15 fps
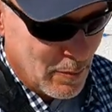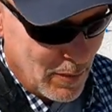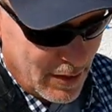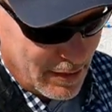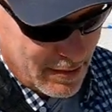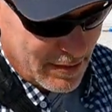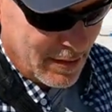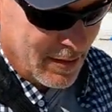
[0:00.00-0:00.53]

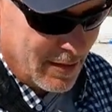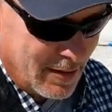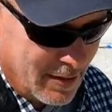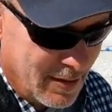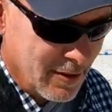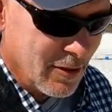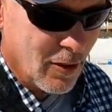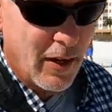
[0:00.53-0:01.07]
But
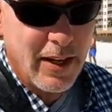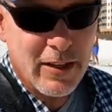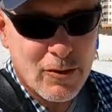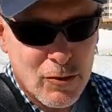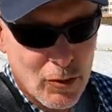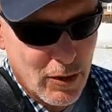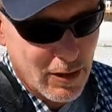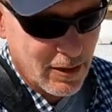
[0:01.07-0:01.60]
no, I
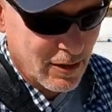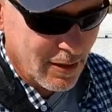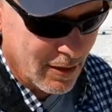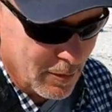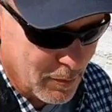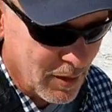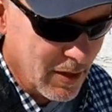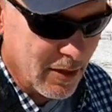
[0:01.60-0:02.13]
enjoyed it,
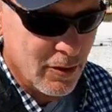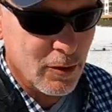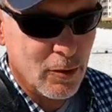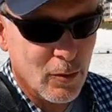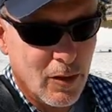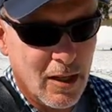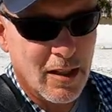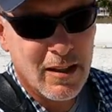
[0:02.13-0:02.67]
and I'm glad
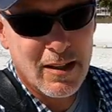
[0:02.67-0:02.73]
you